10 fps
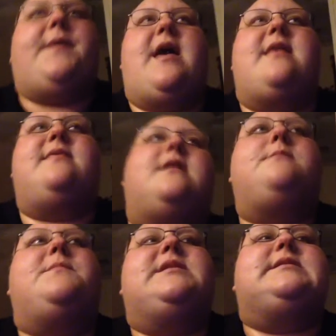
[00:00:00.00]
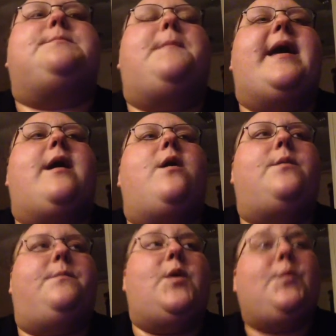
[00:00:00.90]
And then is my
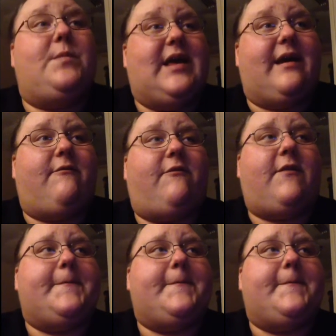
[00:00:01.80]
home life.